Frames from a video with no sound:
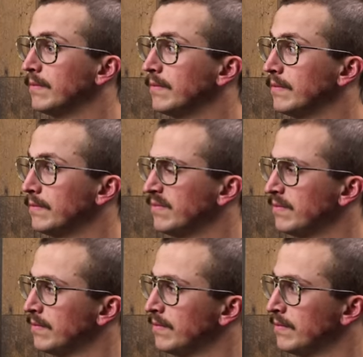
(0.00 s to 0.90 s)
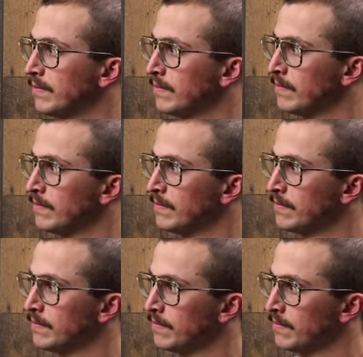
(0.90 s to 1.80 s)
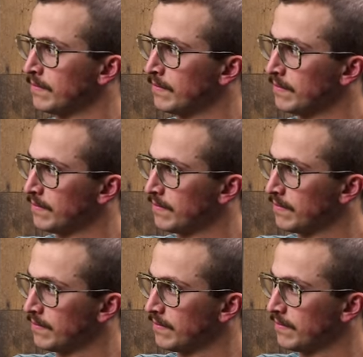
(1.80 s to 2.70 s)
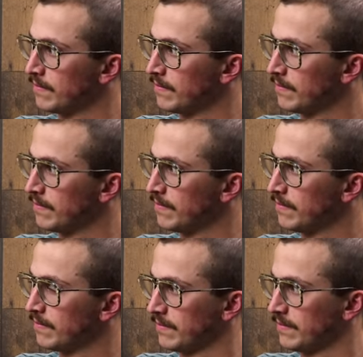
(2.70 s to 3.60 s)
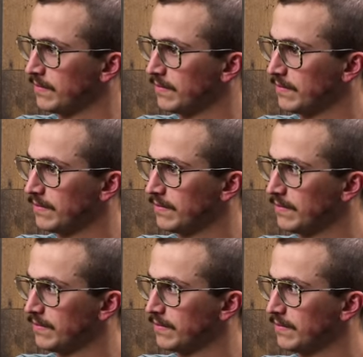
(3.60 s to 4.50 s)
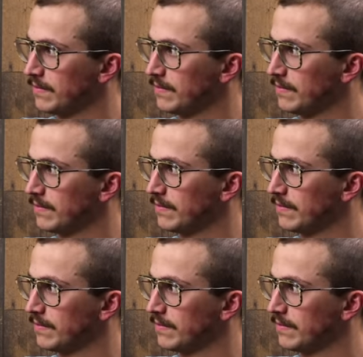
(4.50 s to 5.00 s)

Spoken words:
[no speech]